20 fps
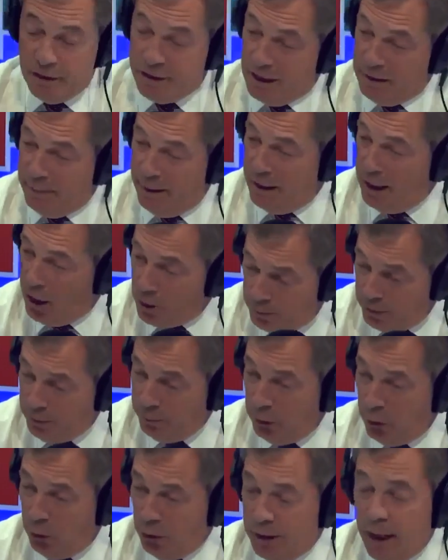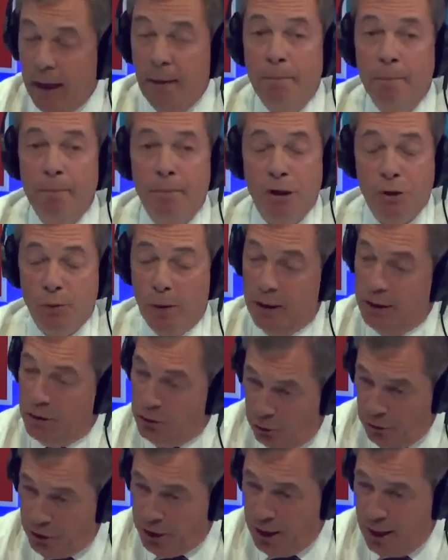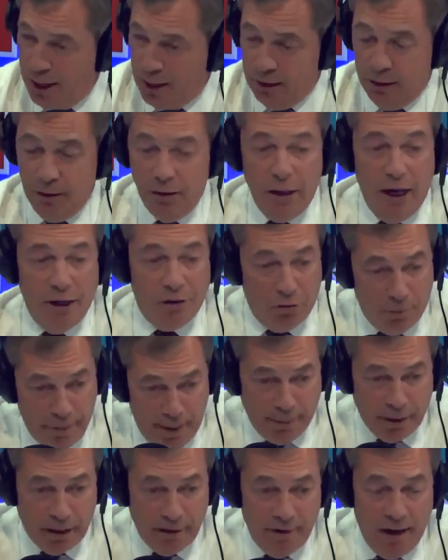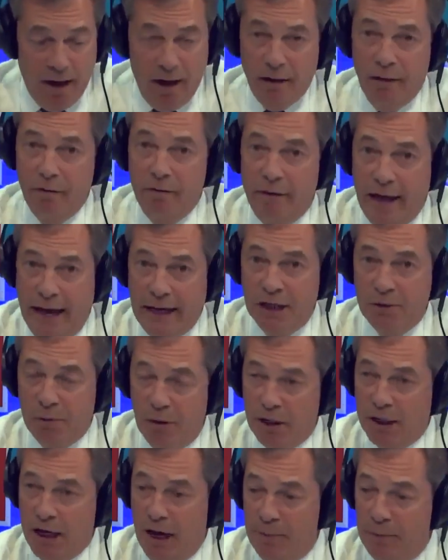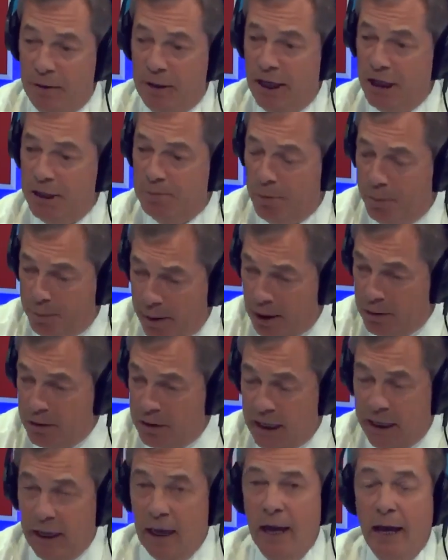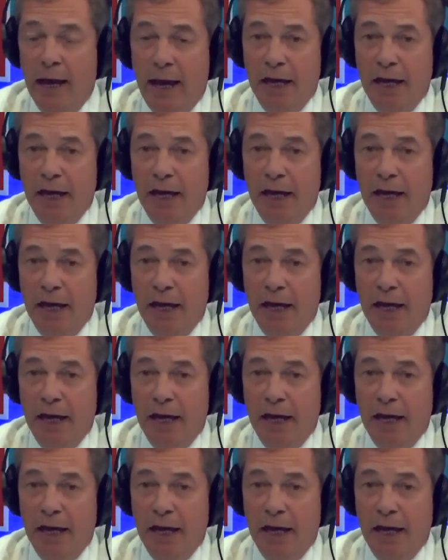going to be an open border between Northern Ireland and the Republic of Ireland. That is what the government is proposing.